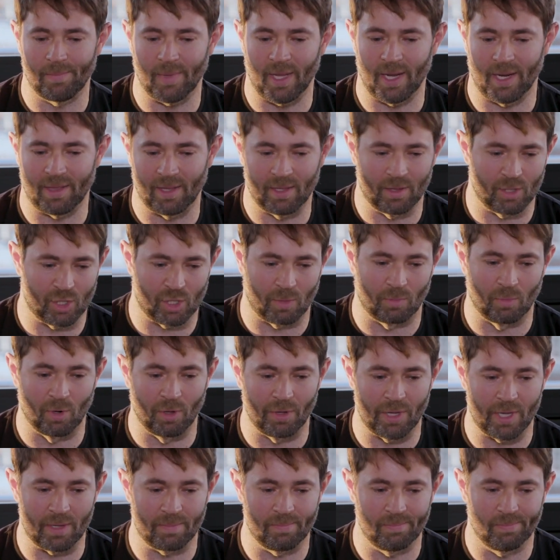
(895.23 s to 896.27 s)
And I think there's some
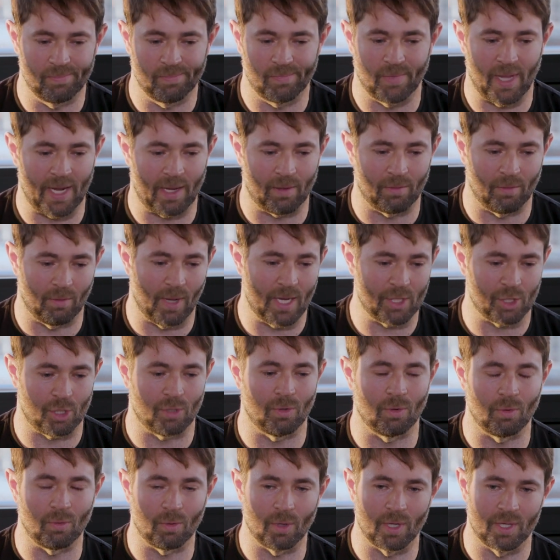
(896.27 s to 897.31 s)
really like
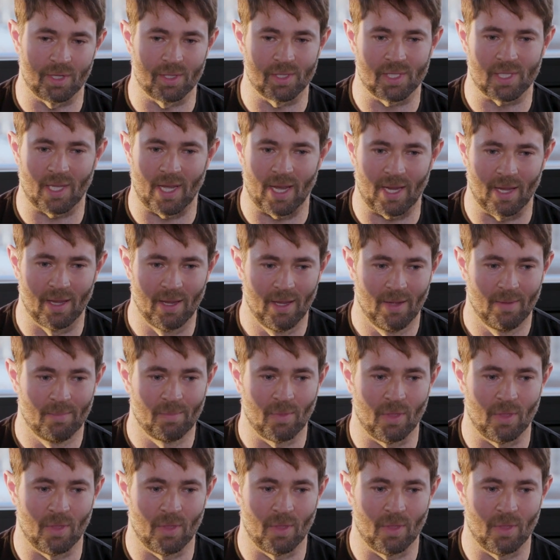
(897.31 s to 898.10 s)
logical ones, like